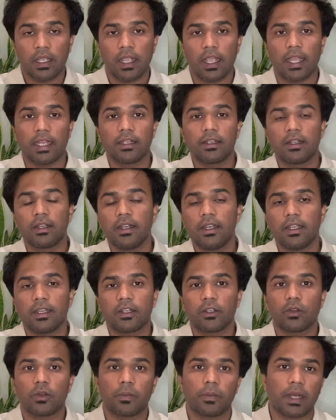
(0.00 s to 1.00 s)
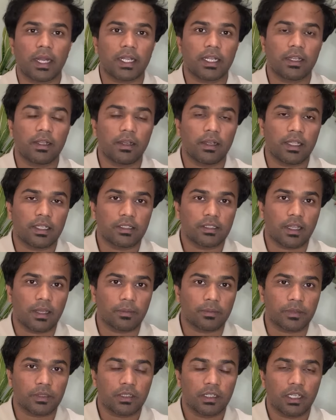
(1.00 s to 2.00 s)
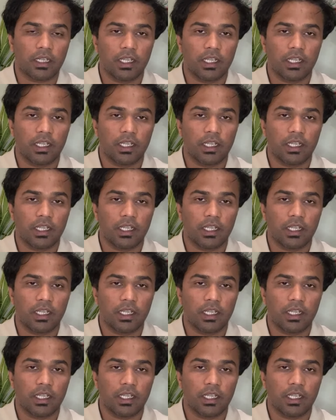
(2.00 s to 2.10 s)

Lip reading: and clear your practical exams.